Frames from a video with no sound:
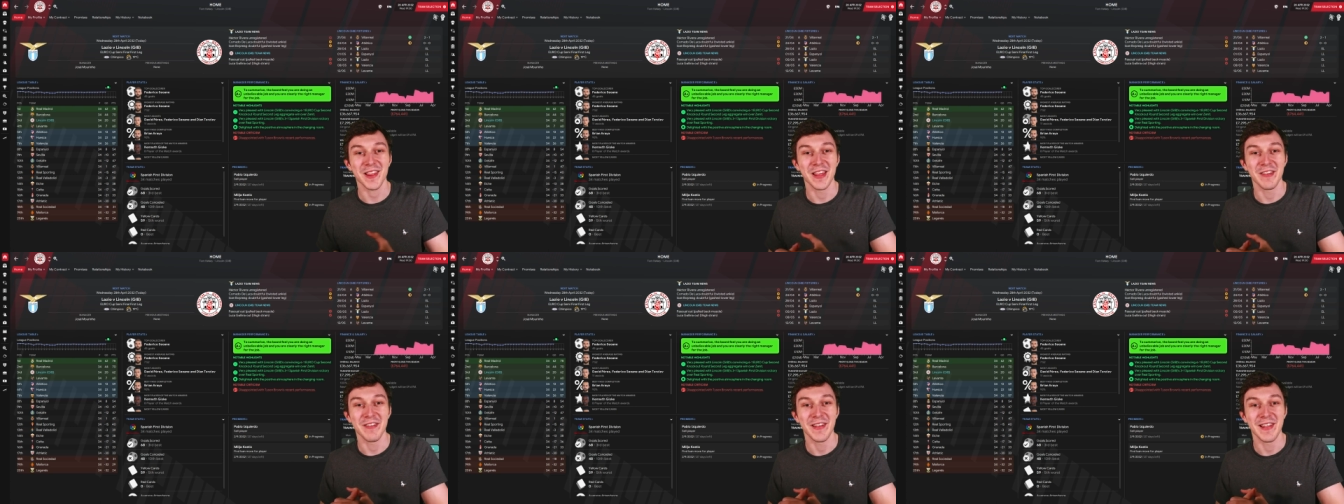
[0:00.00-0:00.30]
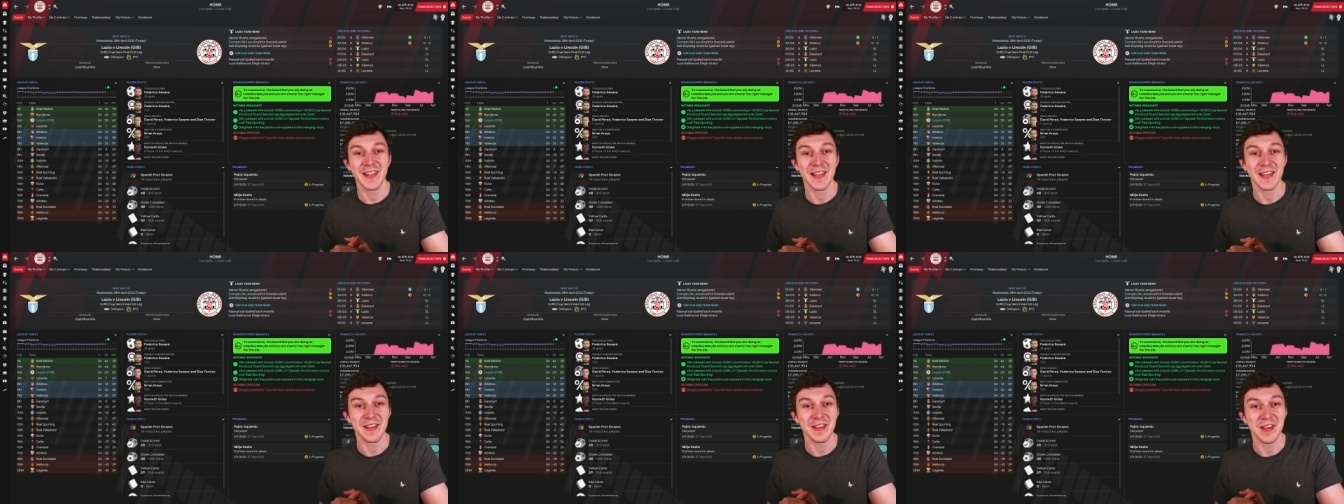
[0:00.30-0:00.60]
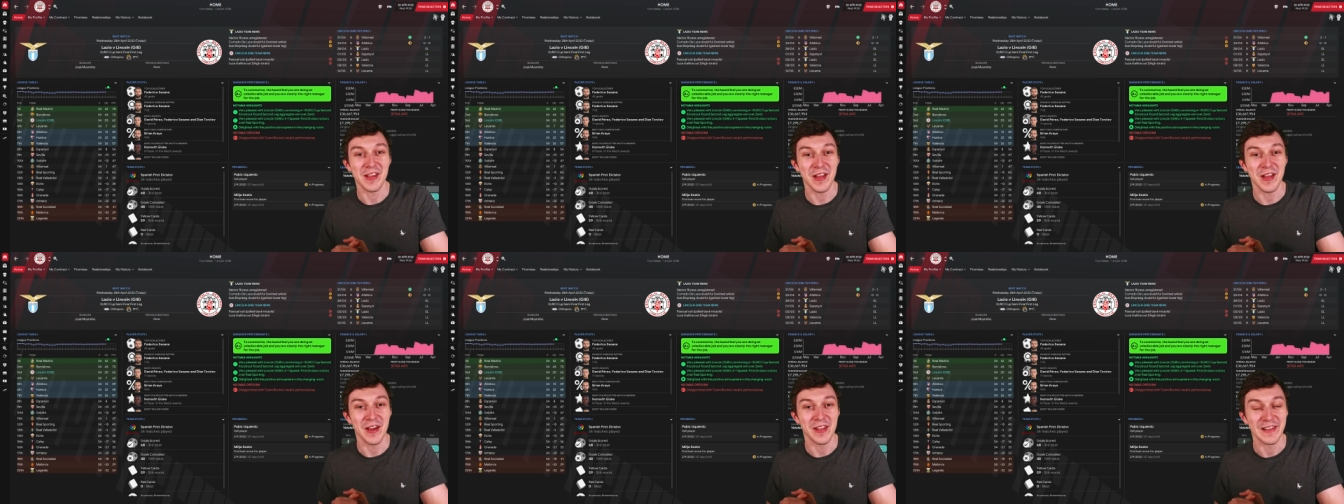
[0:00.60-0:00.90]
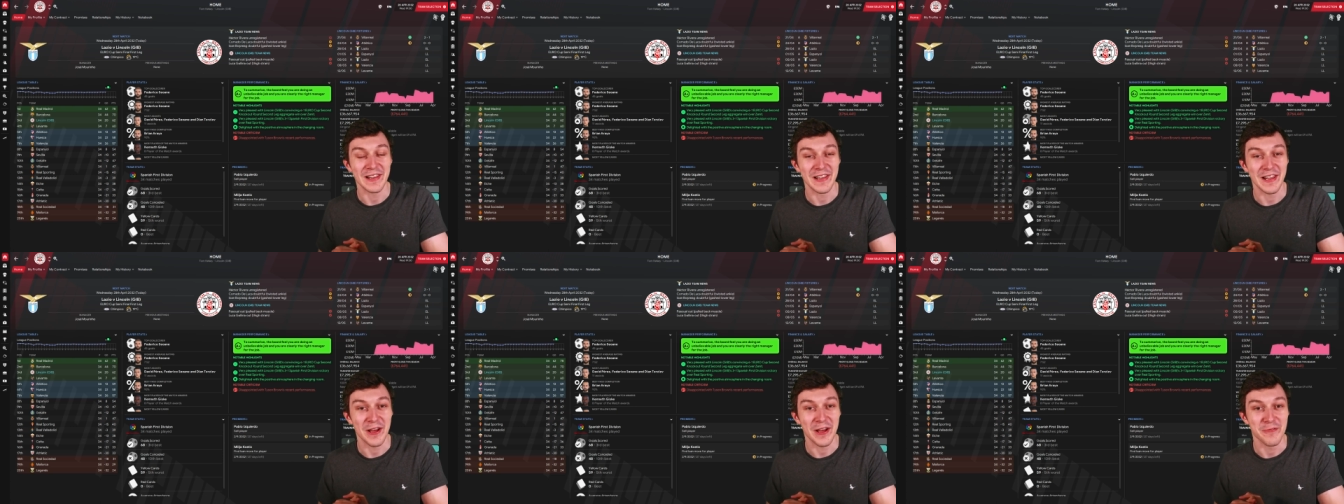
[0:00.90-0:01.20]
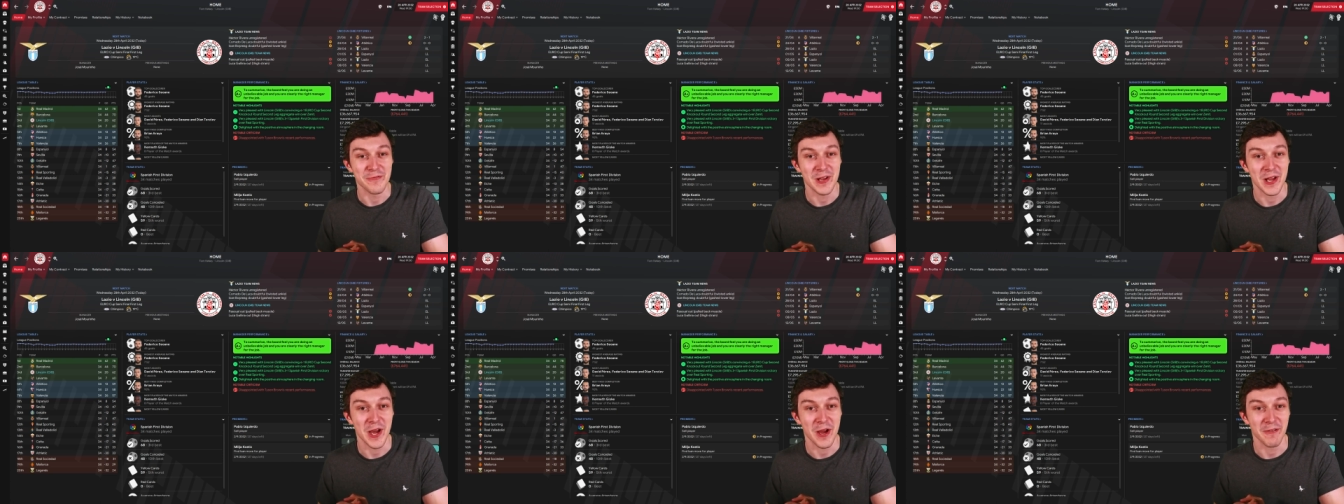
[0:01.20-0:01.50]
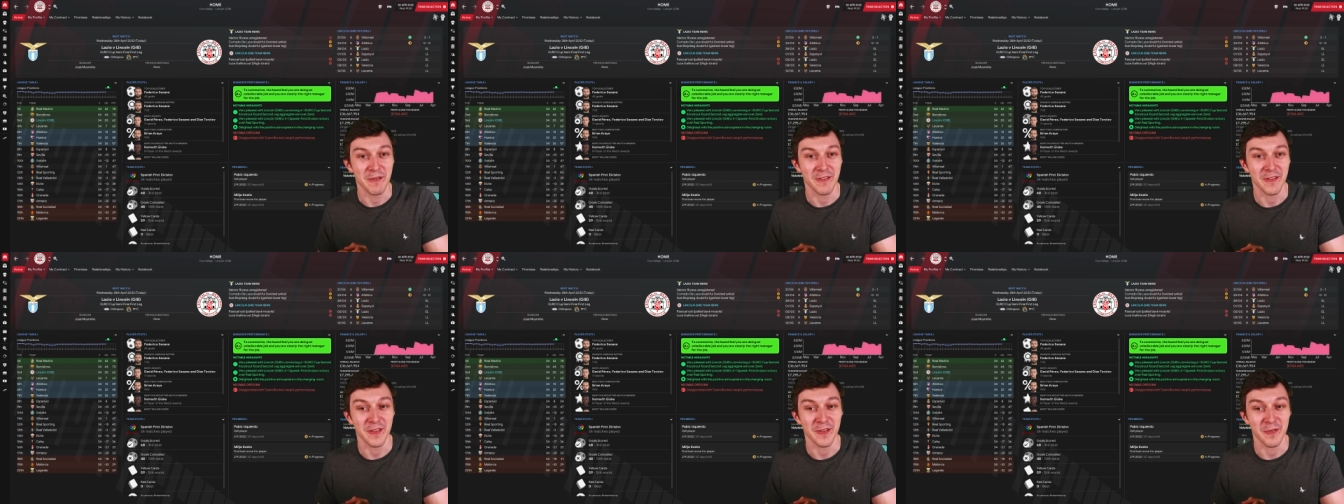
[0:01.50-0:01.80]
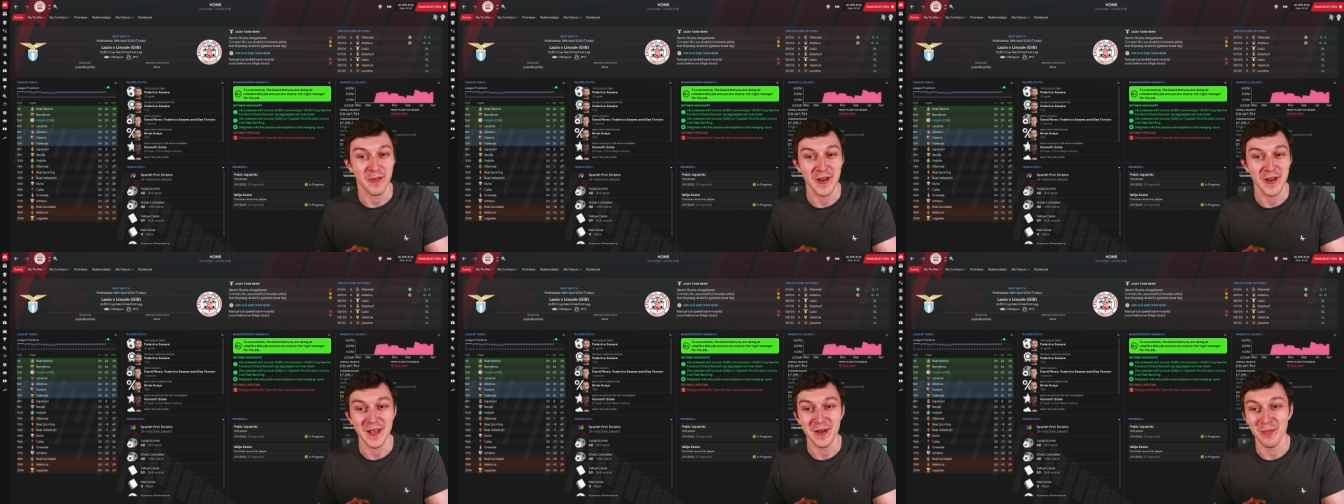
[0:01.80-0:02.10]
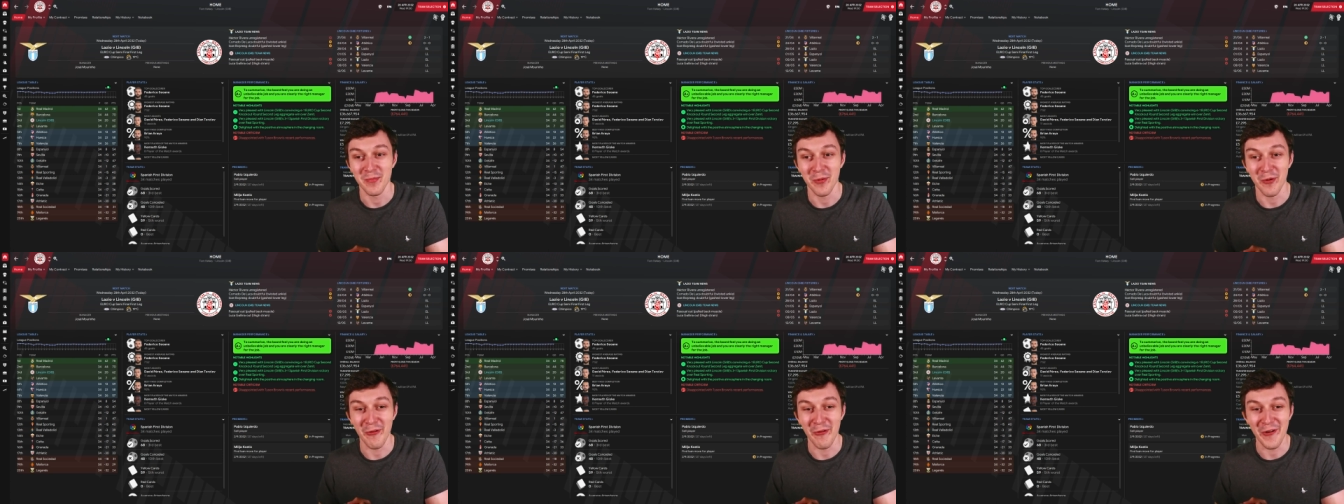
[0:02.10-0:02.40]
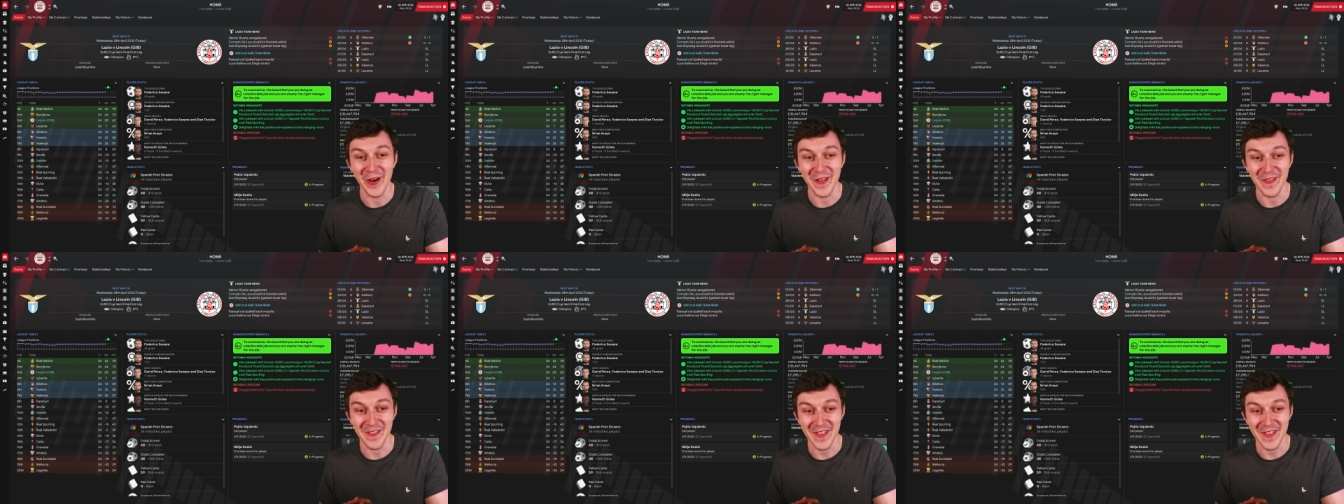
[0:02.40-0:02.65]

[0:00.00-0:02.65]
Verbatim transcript: to the Lincoln Loco three, and boy,